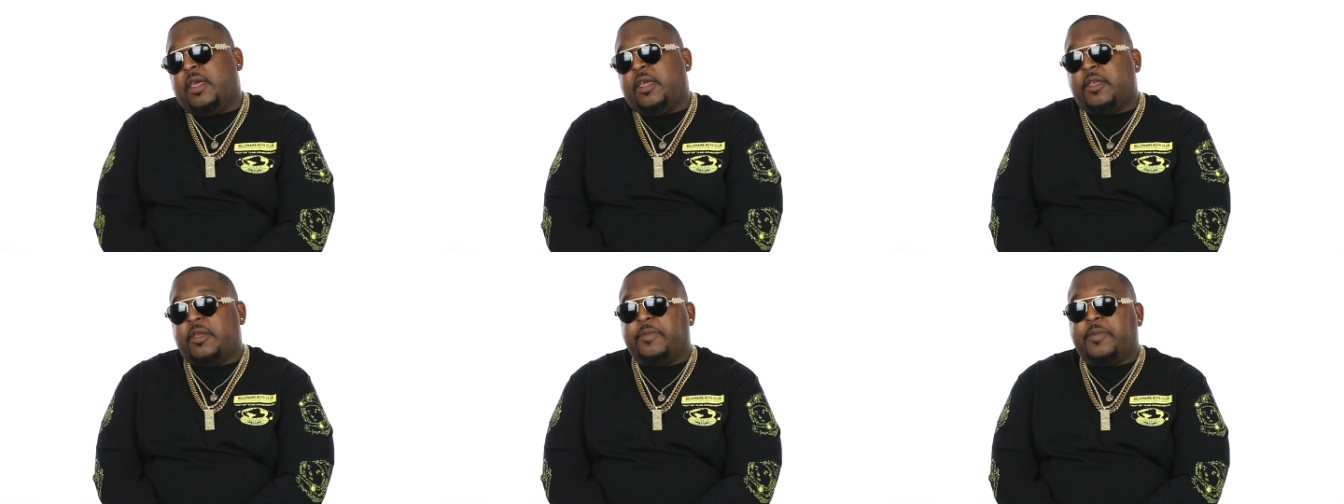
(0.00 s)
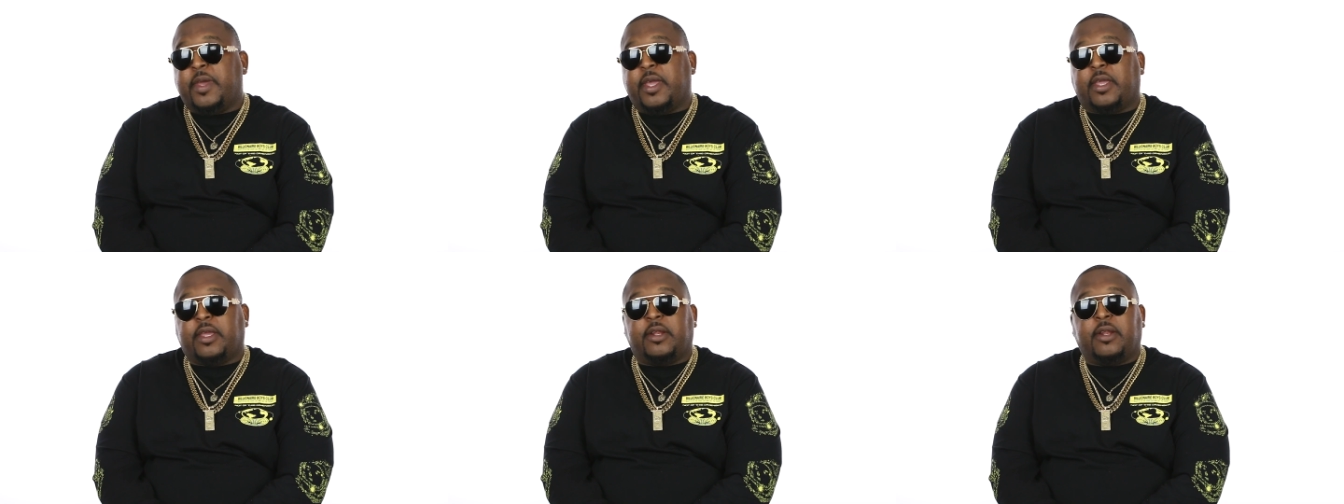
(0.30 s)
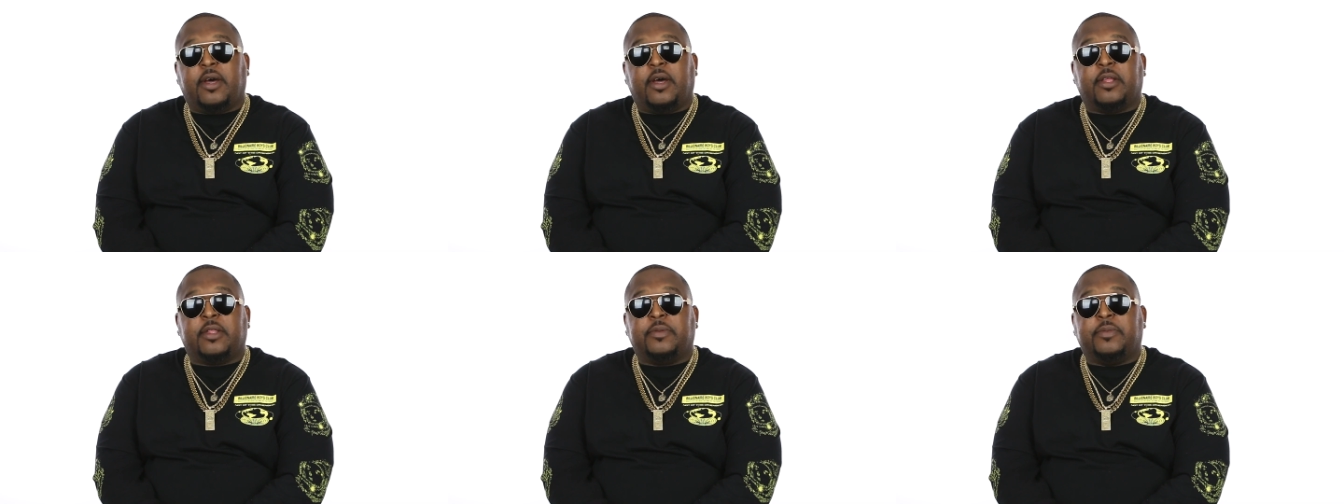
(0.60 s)
you're making
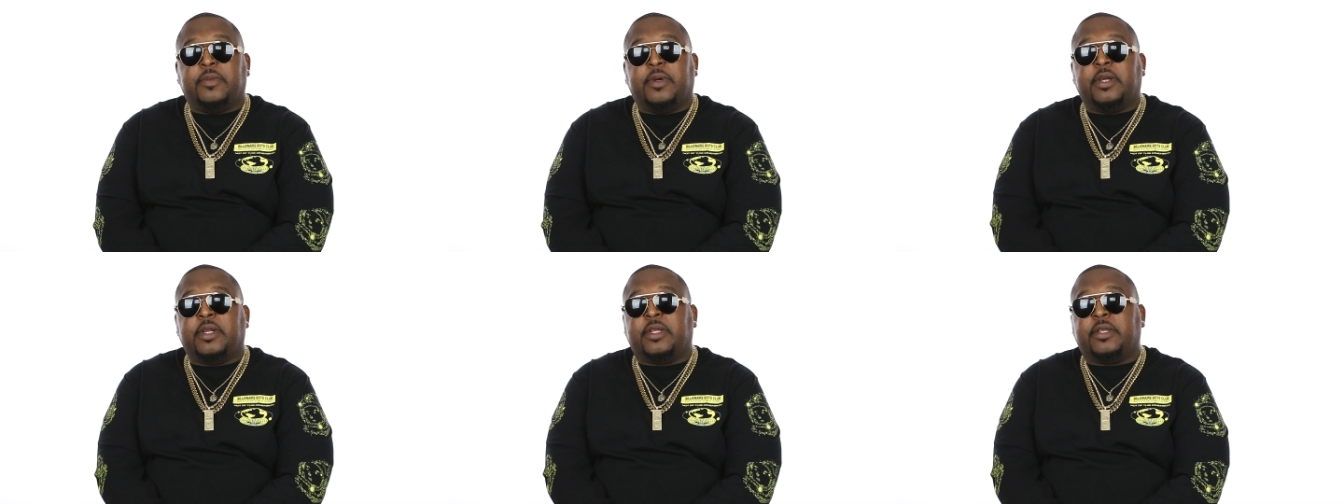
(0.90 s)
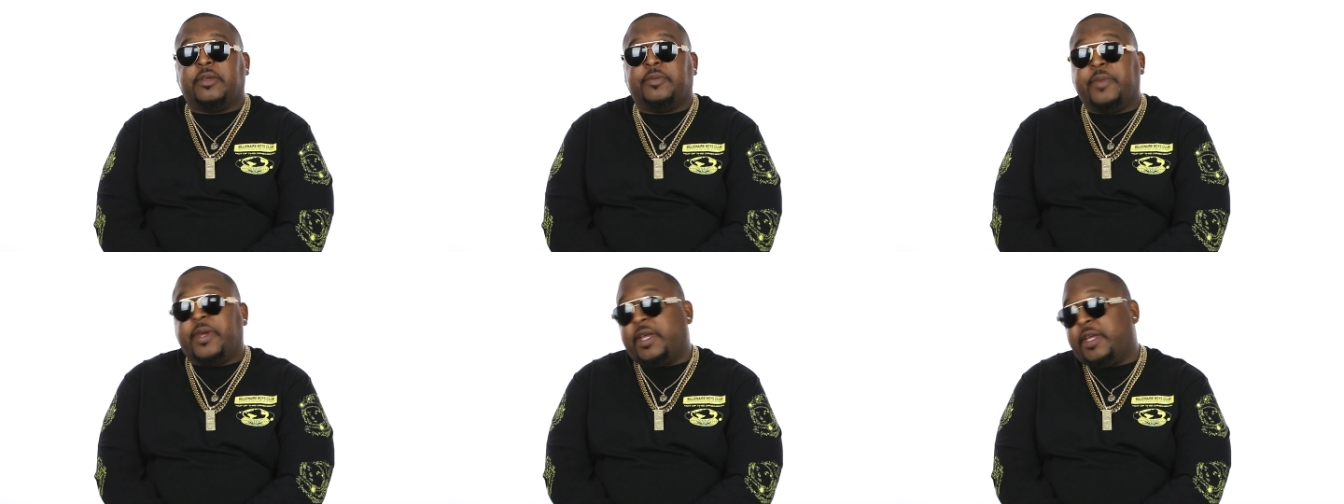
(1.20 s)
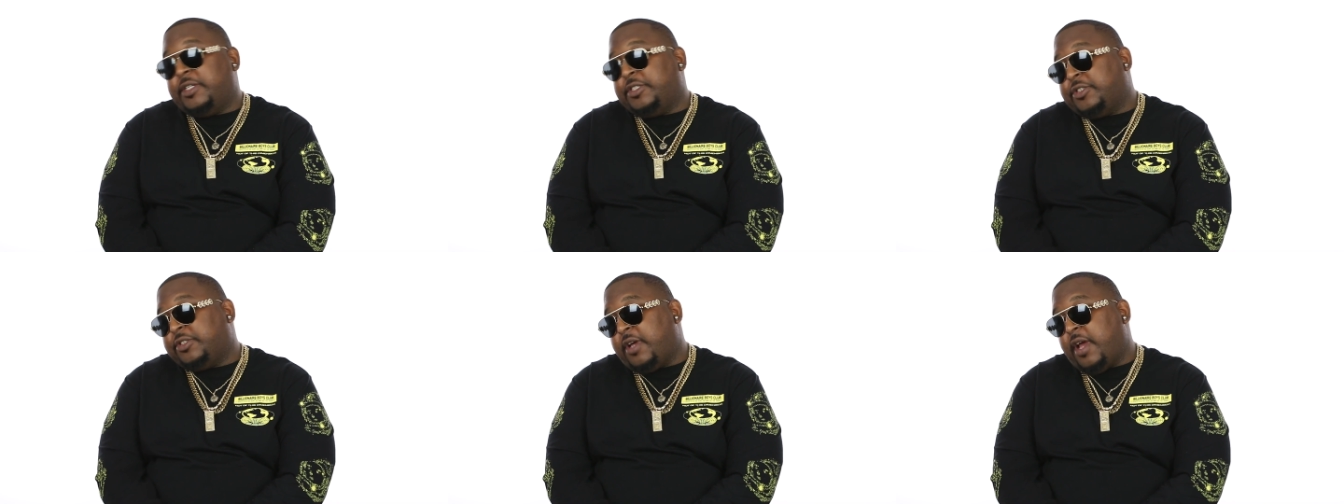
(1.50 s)
all the money. You're
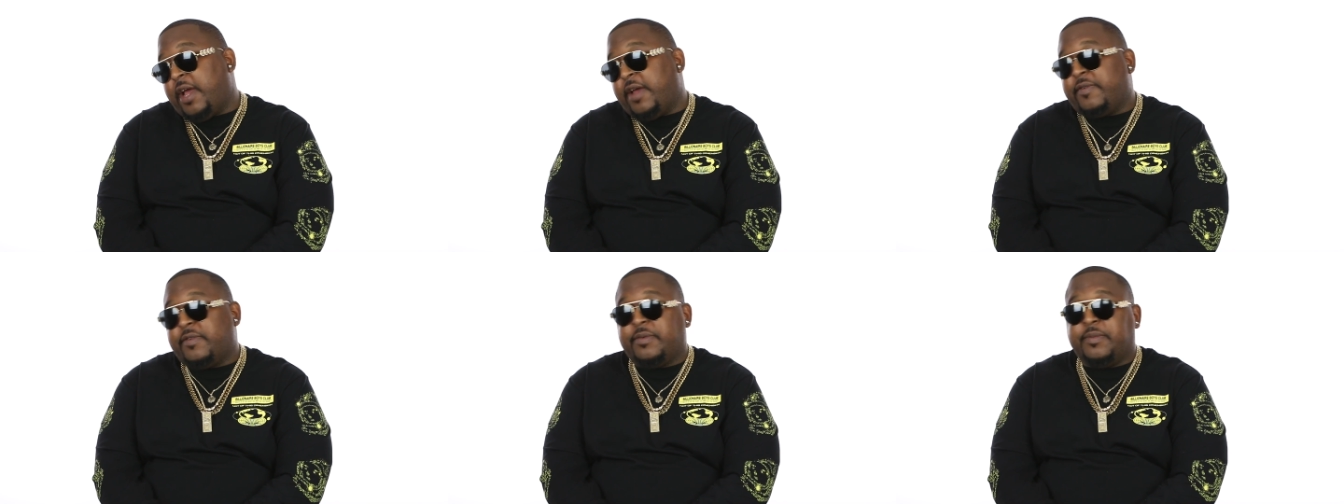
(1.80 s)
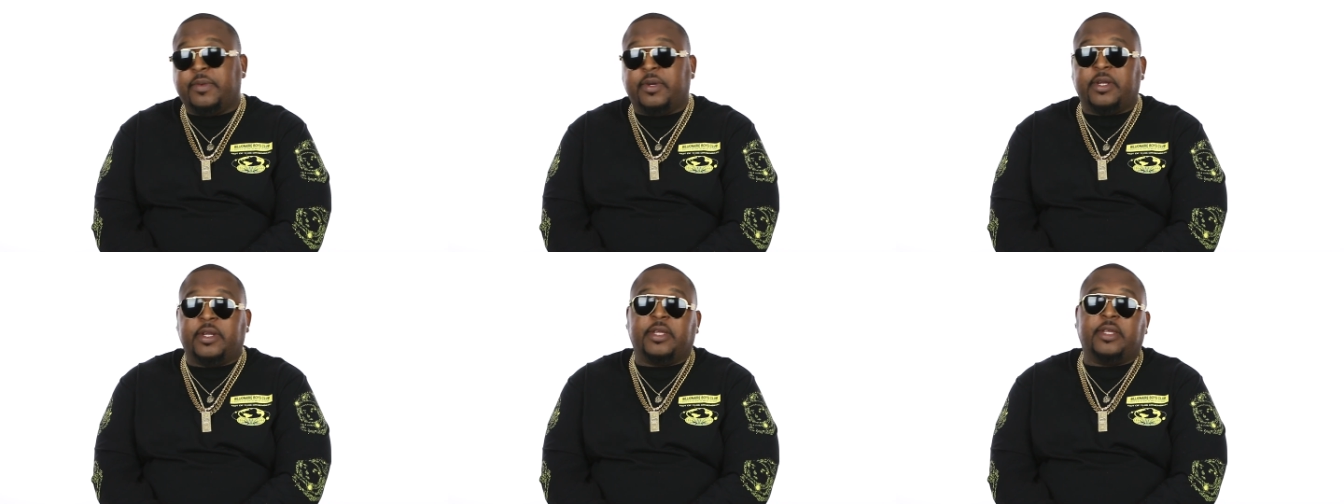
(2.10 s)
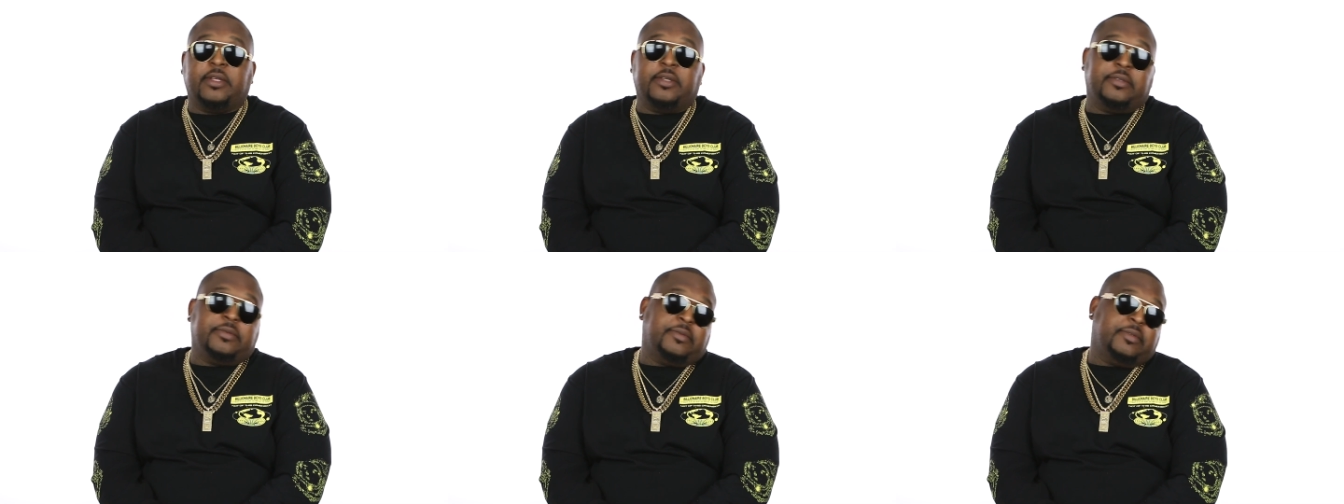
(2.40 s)
making driver
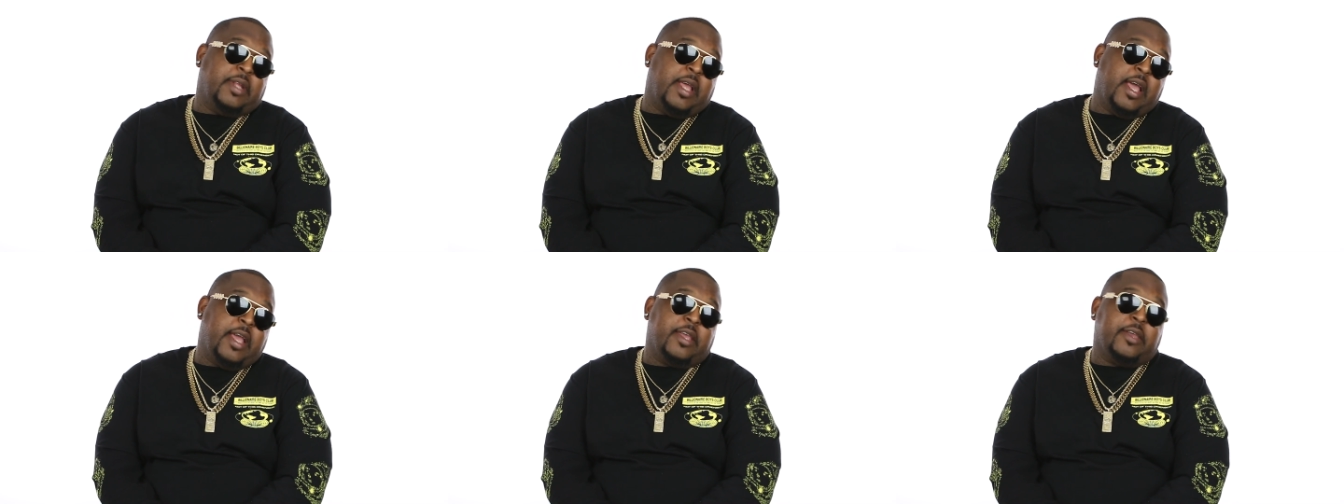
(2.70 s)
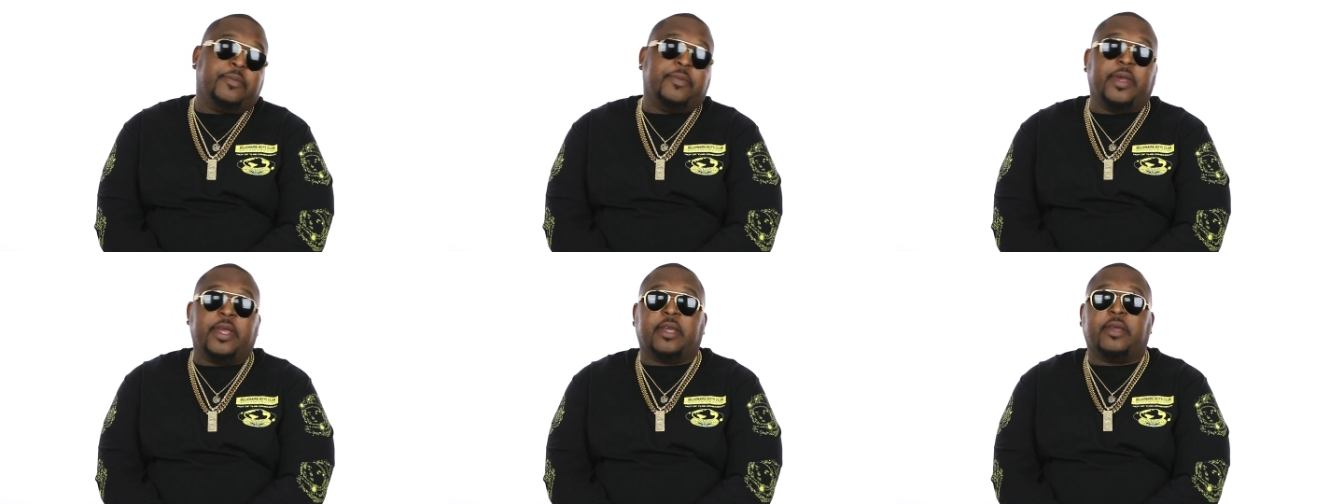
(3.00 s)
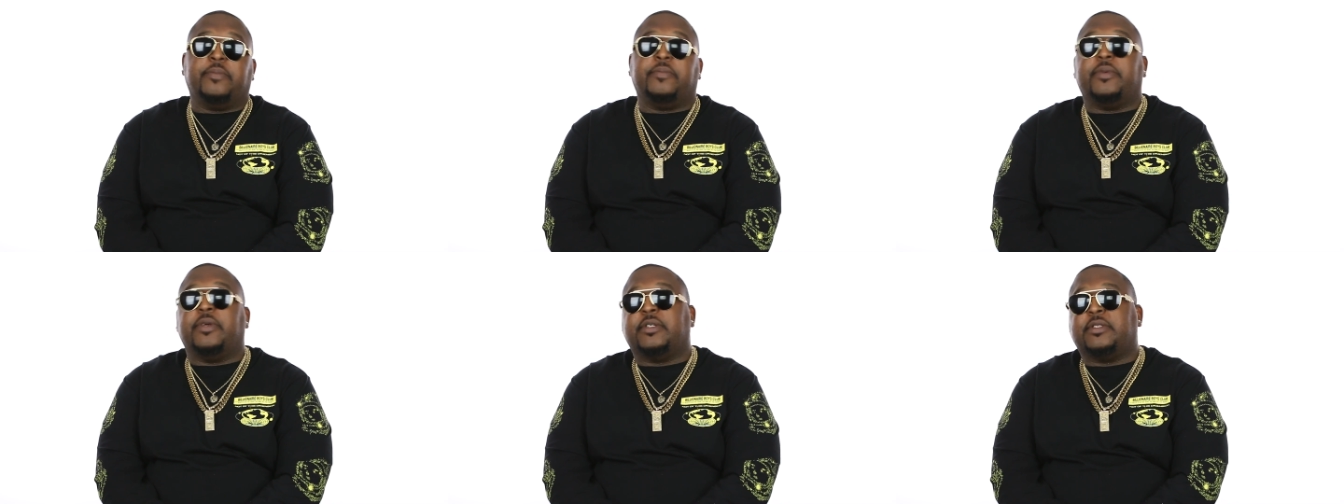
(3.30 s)
money and you're
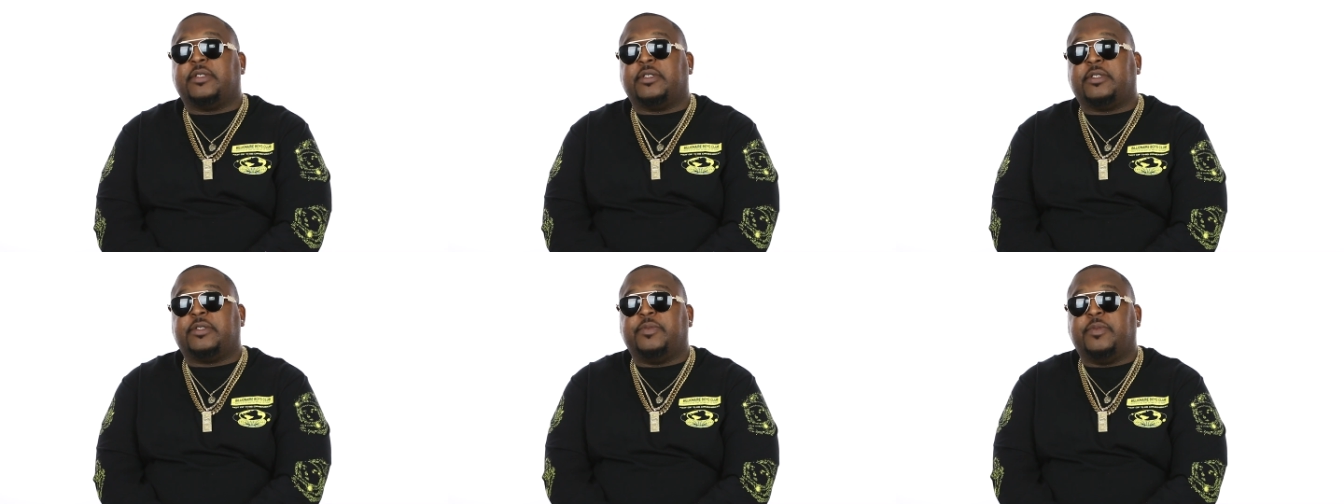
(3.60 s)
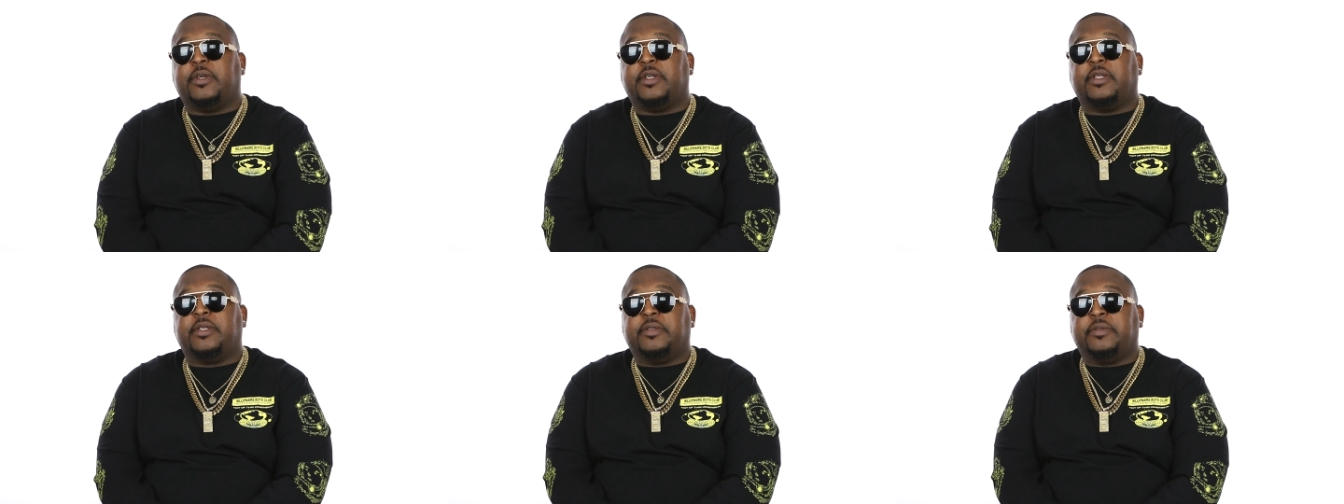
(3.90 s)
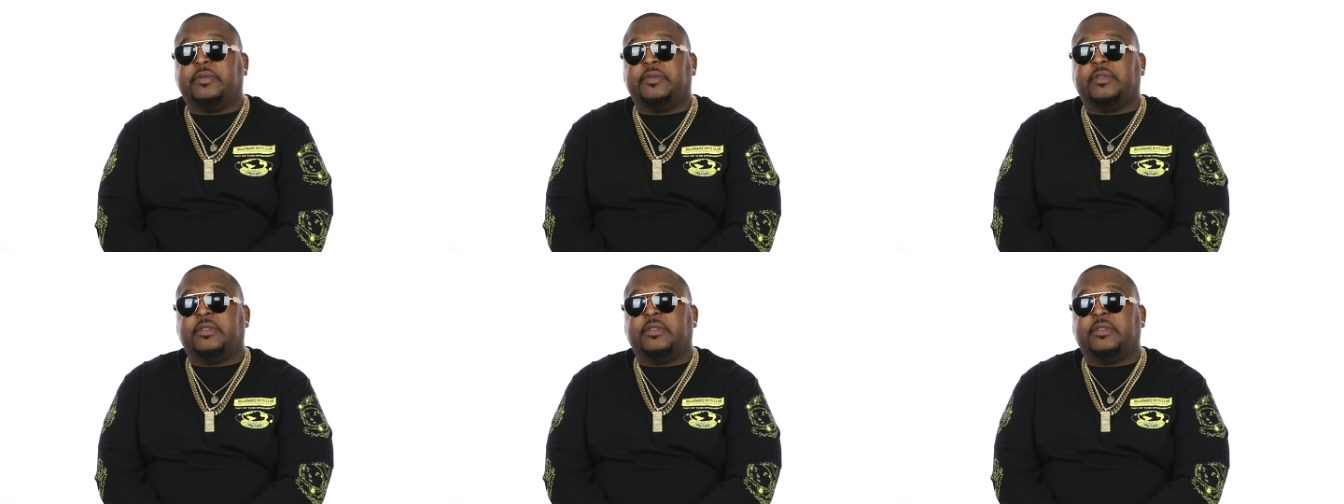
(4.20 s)
making business money.